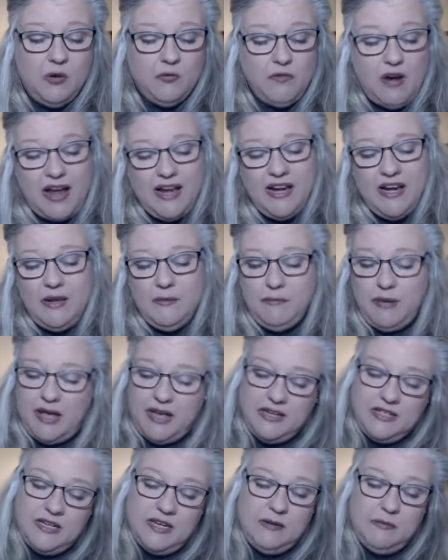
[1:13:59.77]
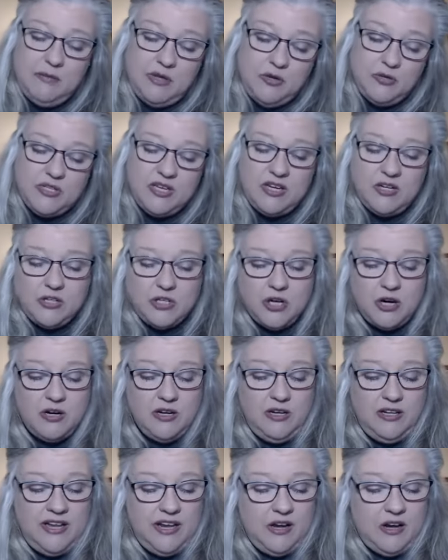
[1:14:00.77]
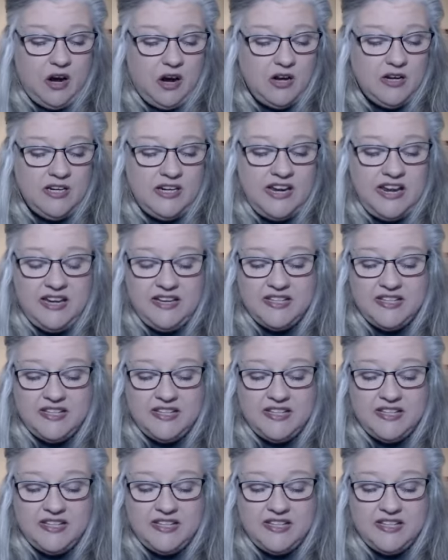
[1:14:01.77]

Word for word: writing, painting, music, journaling, gardening,